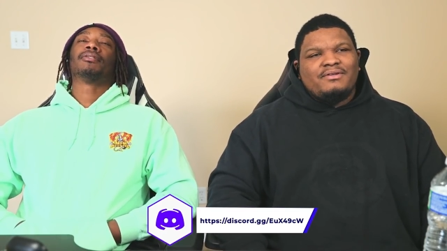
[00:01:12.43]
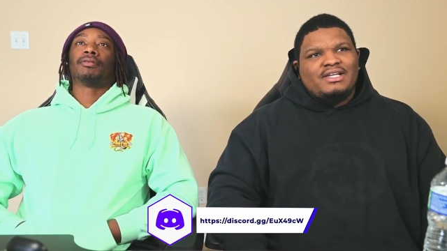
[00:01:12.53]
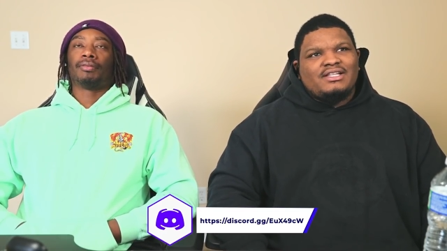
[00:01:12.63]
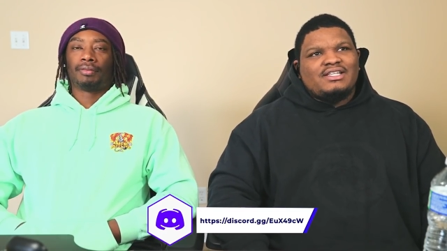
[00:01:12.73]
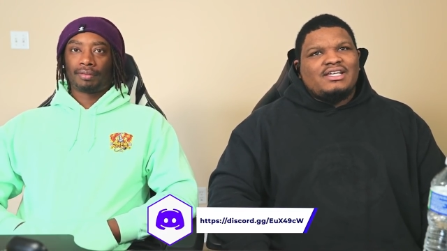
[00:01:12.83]
Speaker 1: we
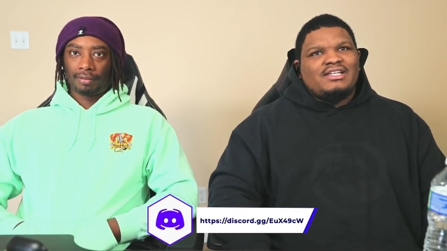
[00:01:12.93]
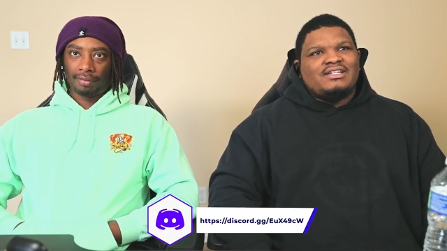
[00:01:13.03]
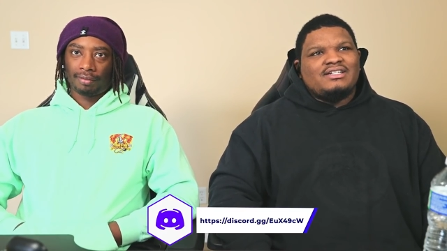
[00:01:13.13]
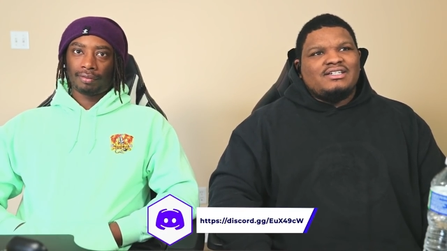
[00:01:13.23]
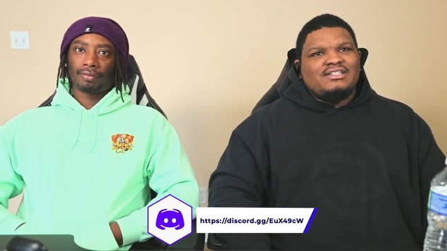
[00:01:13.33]
got that.
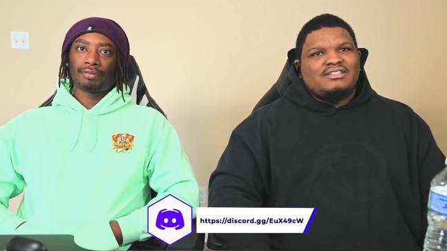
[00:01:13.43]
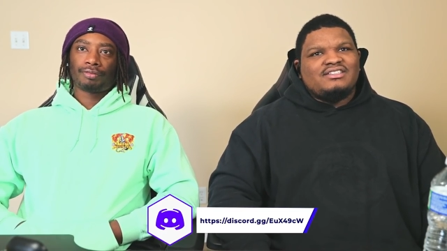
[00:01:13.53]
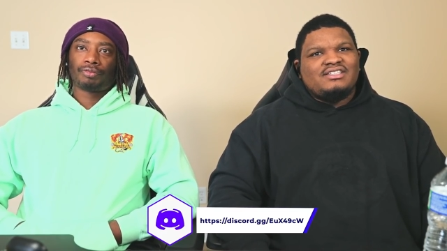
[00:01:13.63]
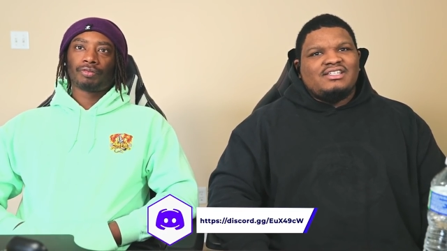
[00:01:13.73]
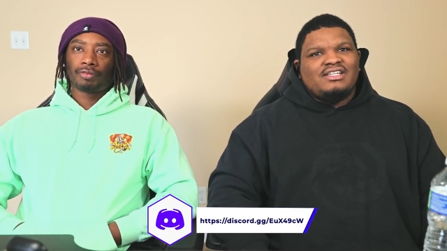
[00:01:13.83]
Uh,
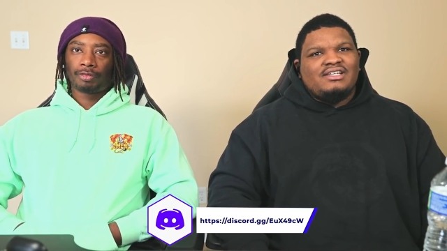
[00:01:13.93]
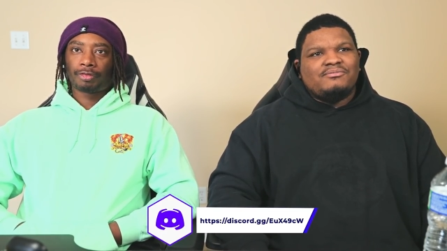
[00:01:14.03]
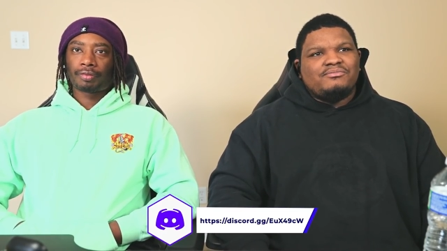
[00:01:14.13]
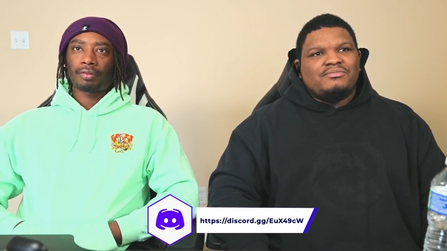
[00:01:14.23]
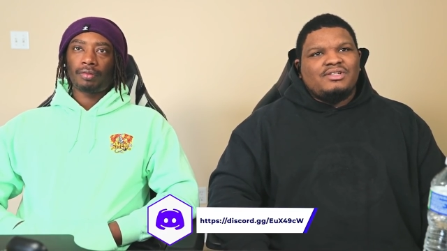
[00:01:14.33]

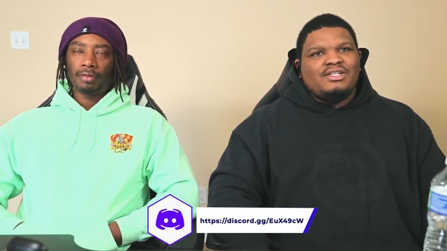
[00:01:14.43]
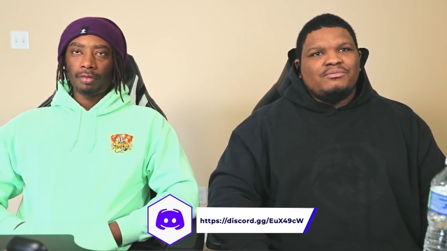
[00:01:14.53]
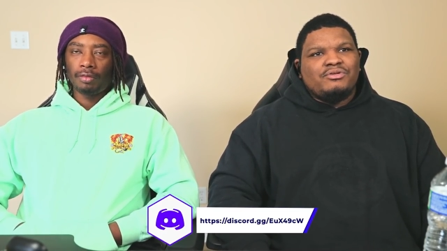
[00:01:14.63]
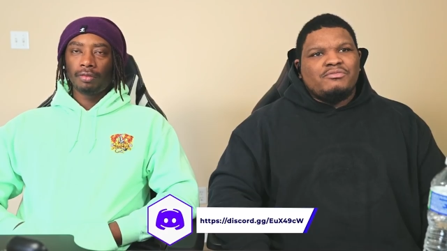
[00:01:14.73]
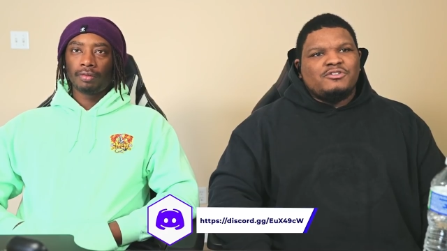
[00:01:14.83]
him, him
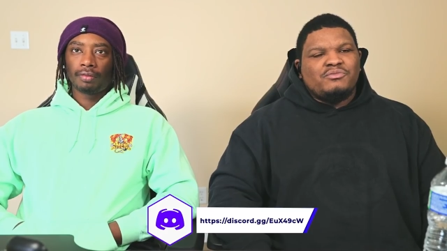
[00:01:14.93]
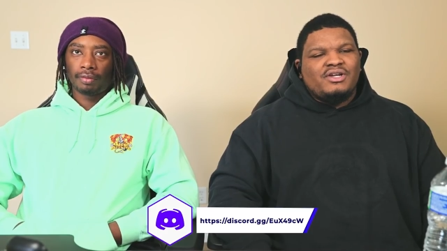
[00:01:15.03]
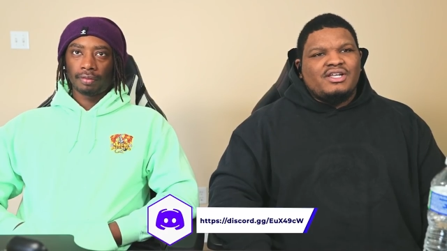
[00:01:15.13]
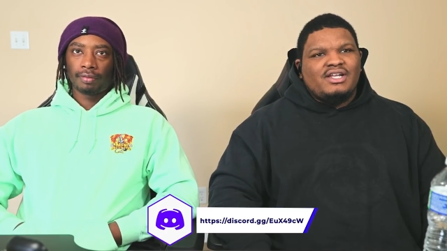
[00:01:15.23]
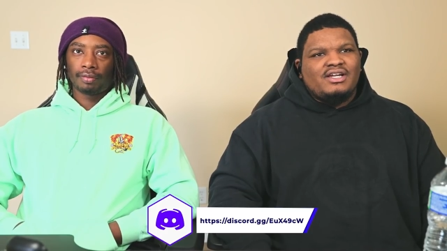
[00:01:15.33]
pretty much
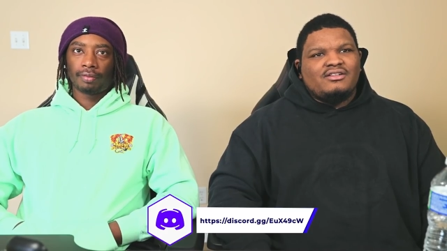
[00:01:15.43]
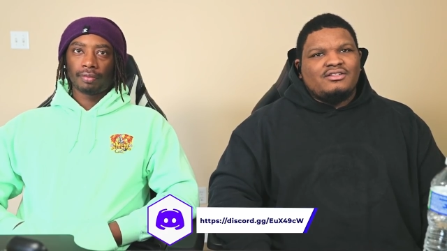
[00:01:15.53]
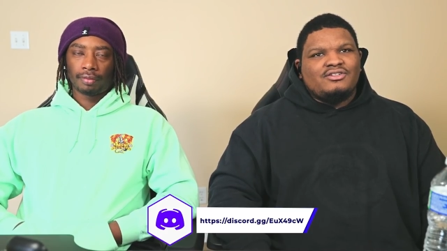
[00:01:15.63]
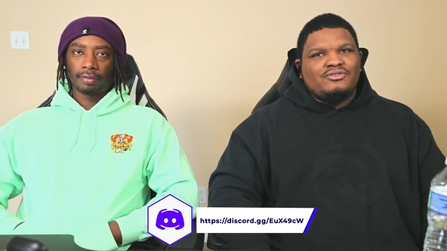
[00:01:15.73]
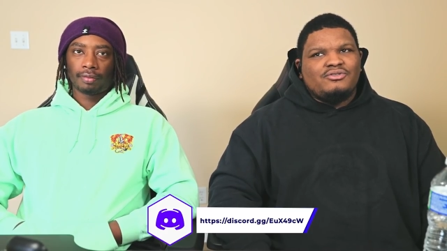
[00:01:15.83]
breaking out. The
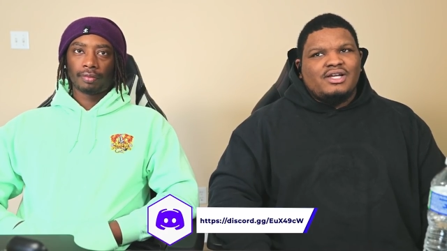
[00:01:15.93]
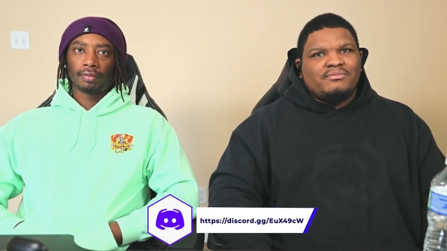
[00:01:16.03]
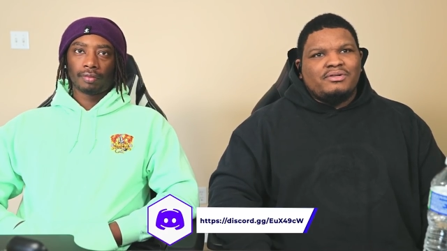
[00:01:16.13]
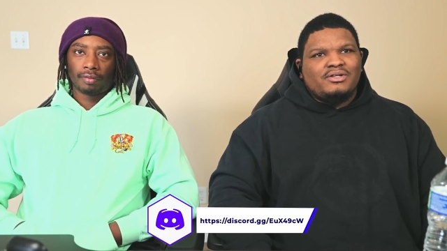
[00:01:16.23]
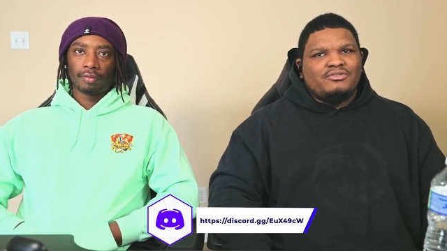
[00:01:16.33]
dude got
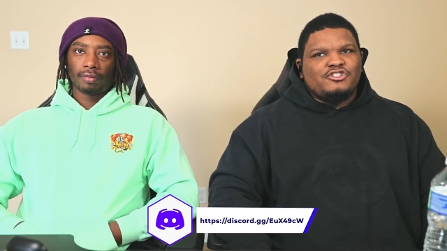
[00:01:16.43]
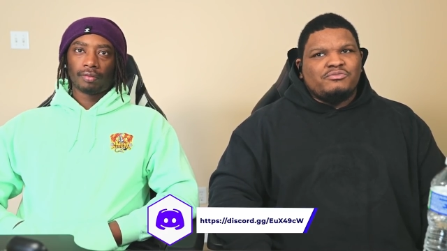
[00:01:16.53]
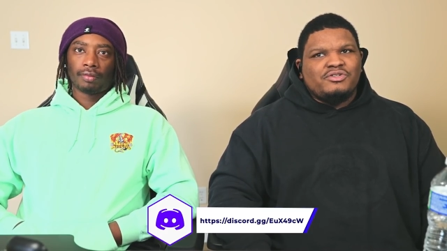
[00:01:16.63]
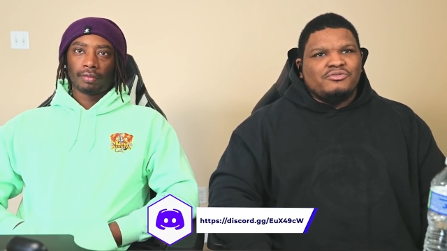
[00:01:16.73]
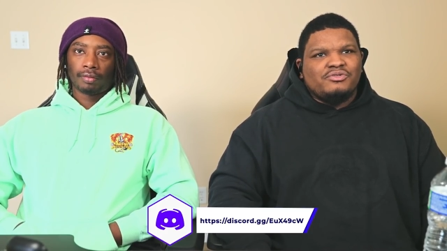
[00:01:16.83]
blown to
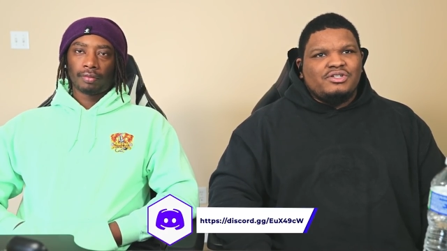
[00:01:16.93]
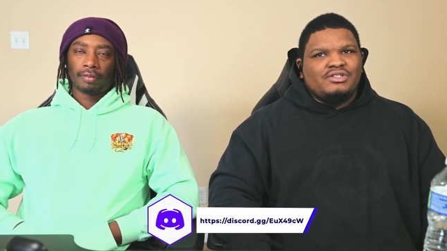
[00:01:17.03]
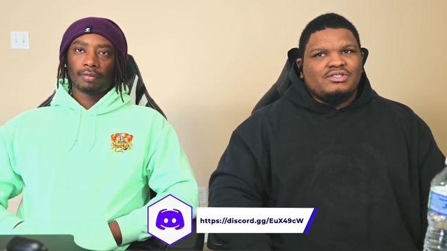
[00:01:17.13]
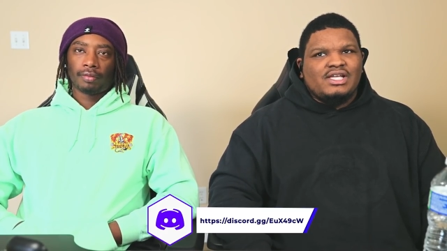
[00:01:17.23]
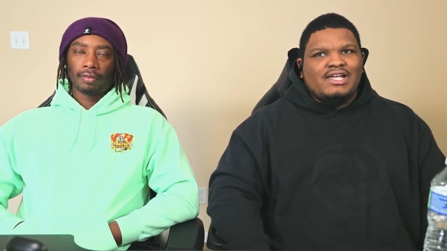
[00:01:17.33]

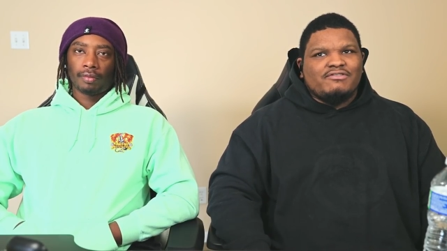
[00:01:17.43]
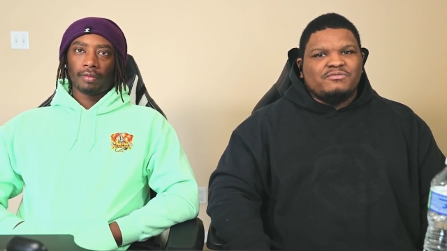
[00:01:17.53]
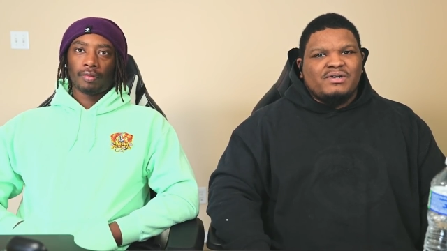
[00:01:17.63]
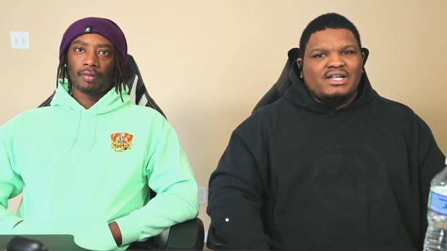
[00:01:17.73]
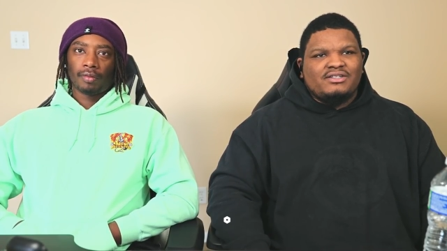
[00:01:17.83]
smithereens. Half his
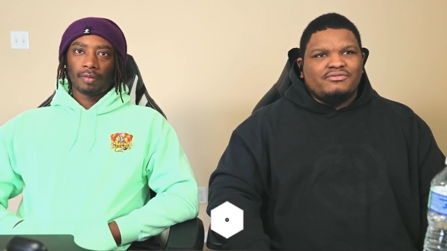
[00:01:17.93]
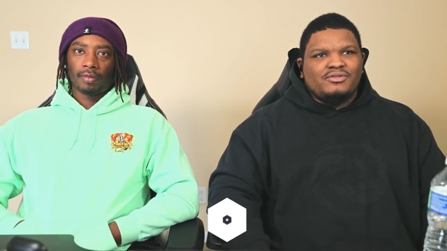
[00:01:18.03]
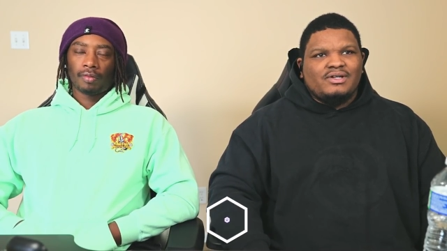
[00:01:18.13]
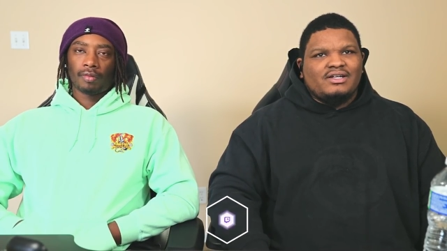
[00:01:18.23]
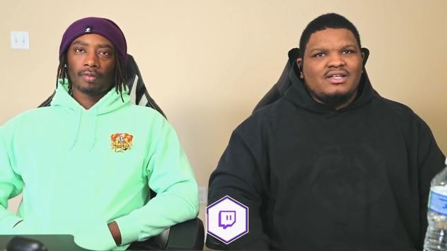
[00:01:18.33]
body
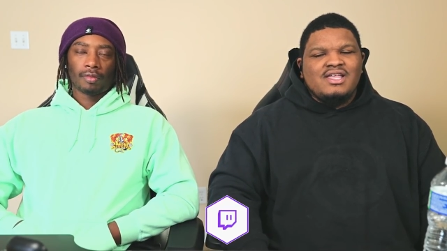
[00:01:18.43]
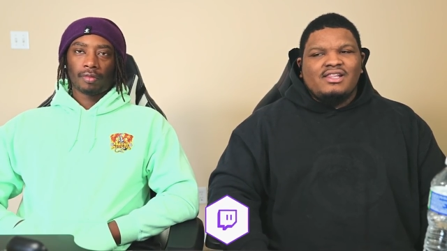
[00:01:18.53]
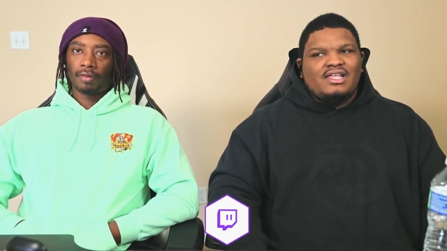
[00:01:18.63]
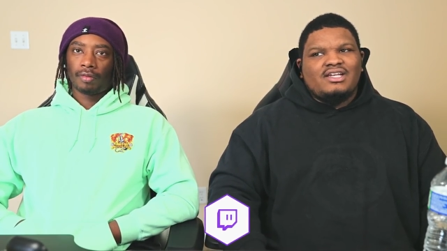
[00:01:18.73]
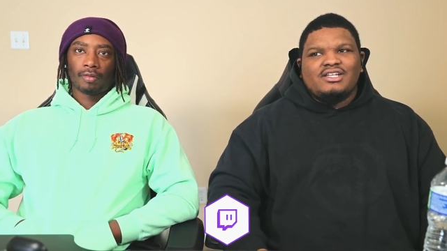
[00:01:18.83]
flew out.
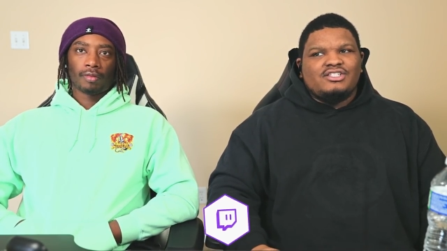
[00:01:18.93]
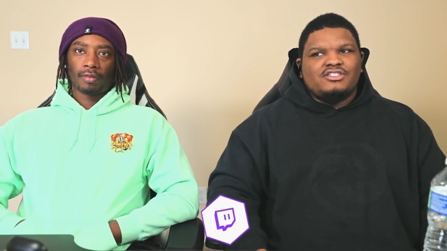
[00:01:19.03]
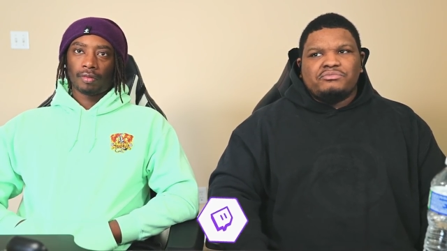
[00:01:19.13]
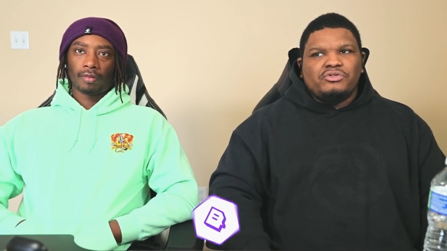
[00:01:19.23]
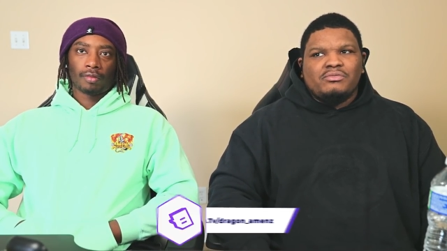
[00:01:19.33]
They could have
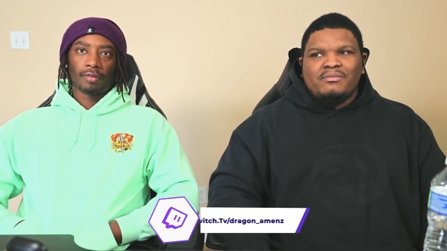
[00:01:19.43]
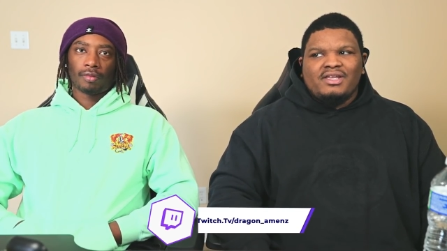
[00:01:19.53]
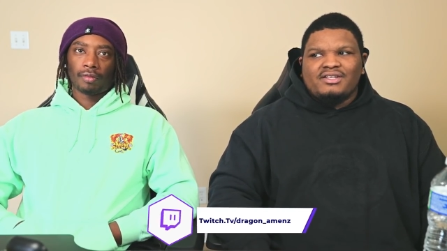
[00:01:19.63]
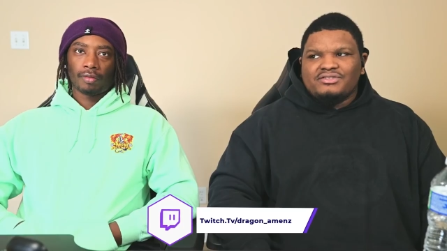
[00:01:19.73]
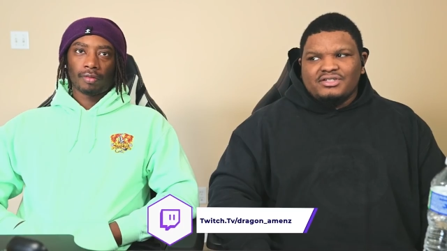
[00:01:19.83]
just blew my
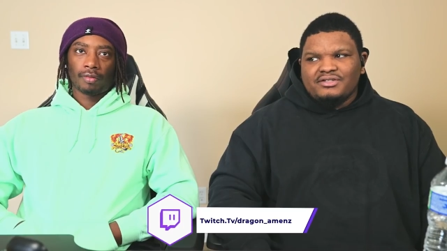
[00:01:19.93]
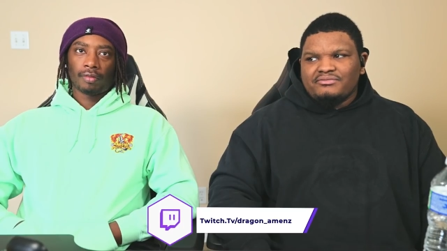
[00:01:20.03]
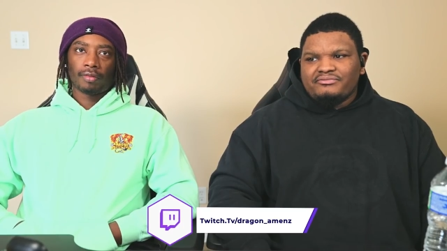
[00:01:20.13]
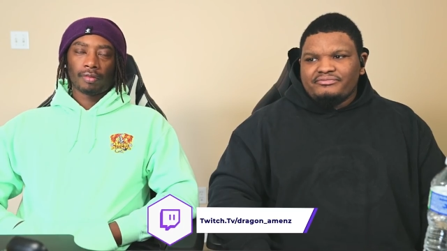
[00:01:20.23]
man's up.